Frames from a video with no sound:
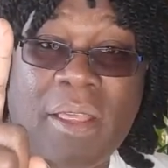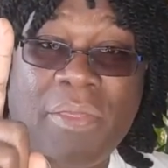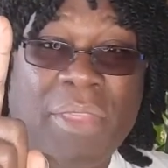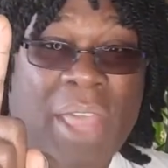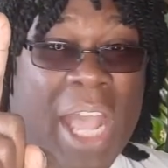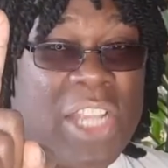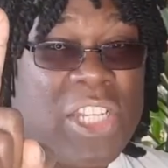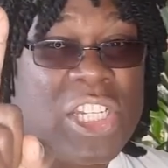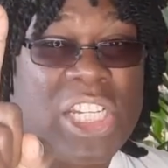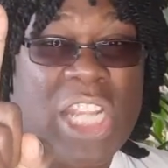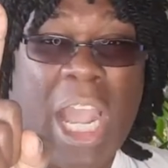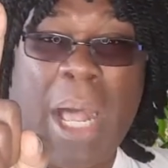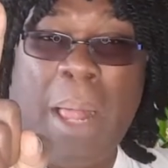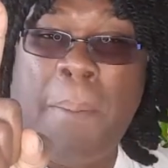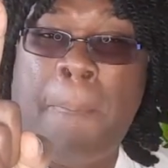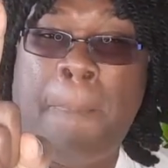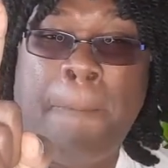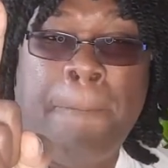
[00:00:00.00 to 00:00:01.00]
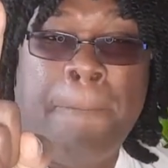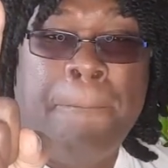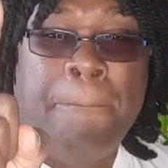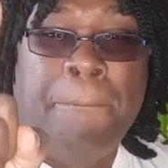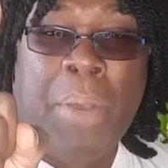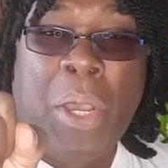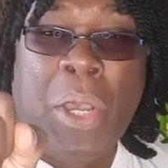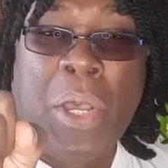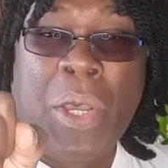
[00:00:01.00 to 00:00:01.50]
that shall
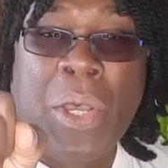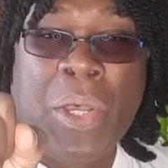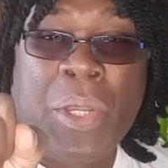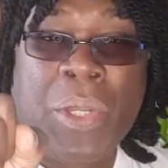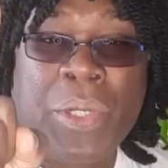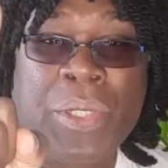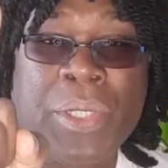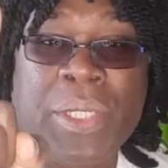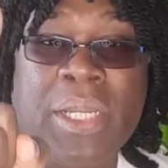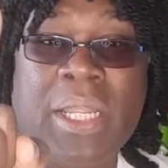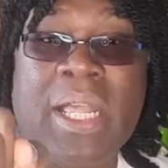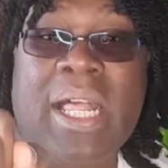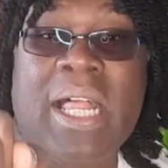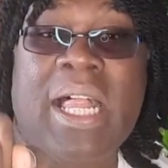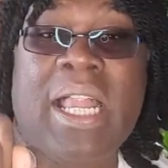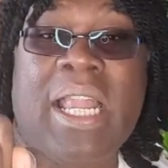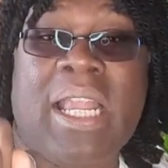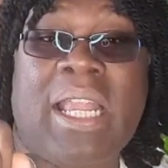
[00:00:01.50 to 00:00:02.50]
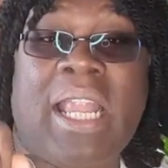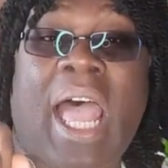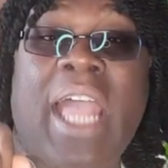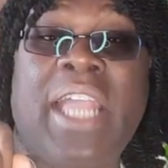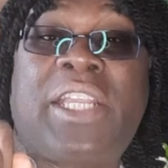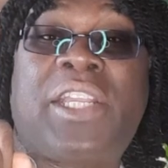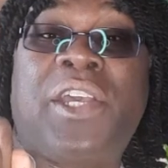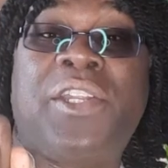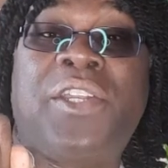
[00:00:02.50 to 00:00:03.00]
burn
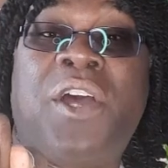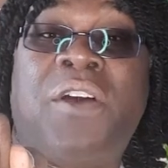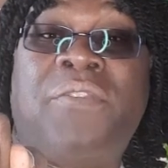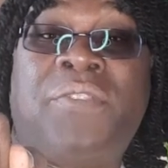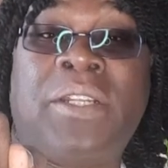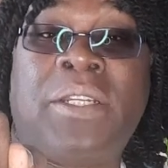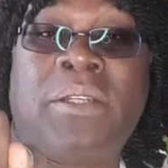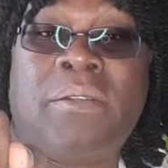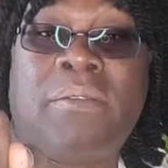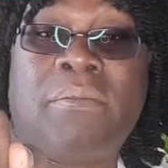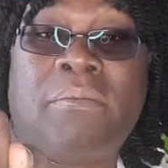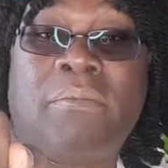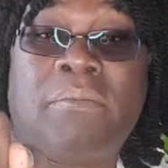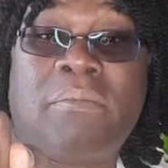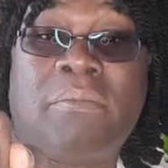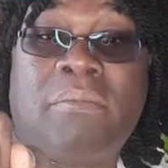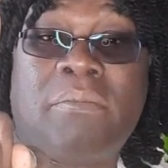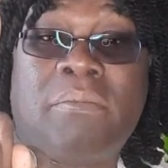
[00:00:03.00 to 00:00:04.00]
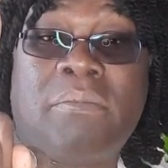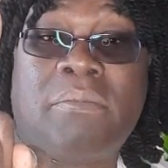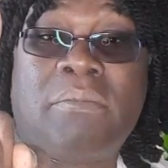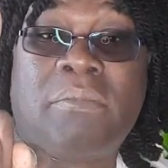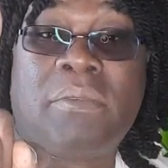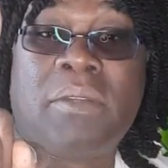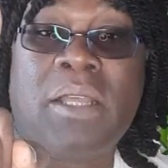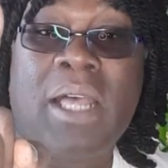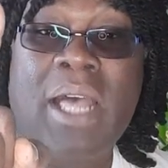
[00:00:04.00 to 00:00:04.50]
like an oven.
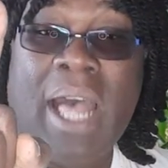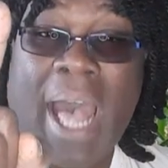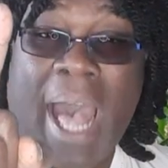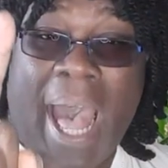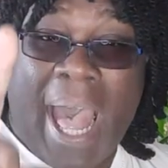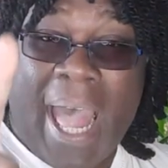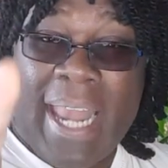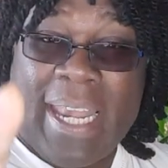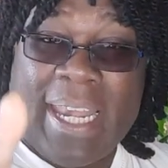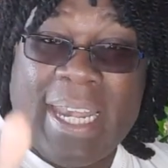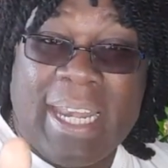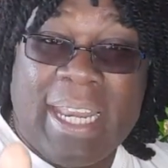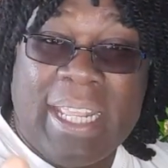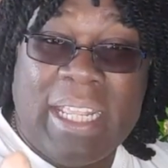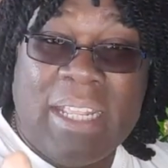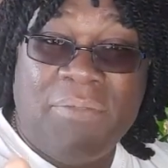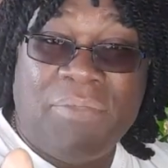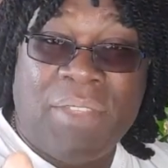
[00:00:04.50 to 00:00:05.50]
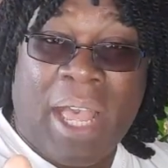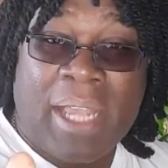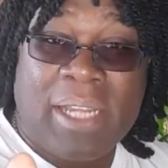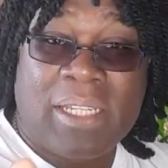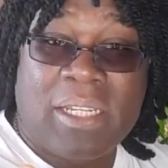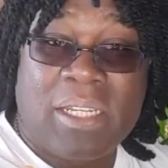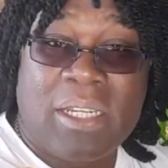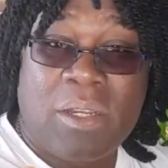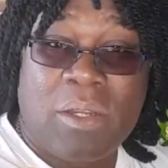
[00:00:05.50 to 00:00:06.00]
I leave
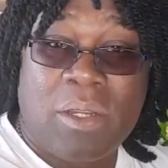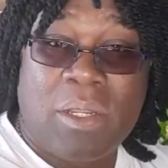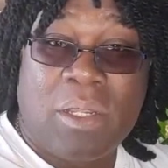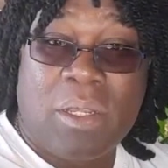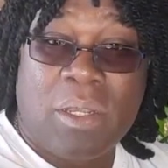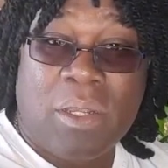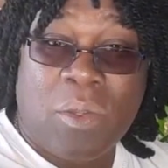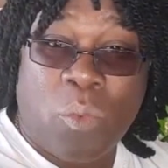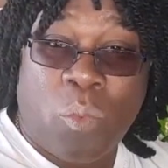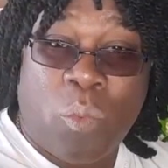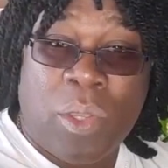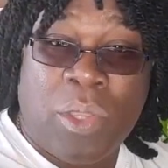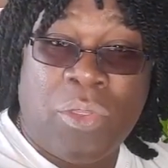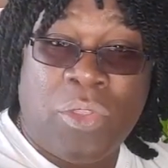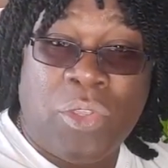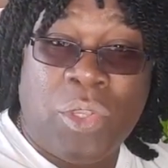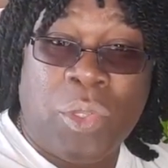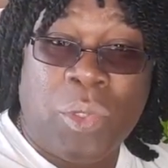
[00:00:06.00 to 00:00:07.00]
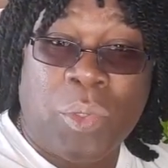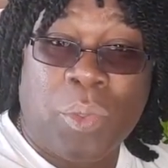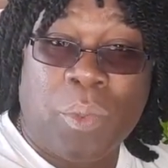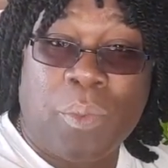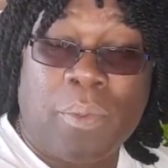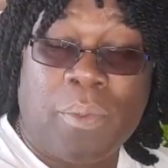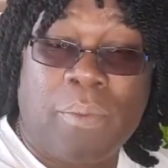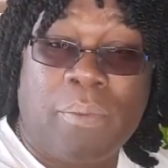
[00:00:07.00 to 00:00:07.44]
that with you.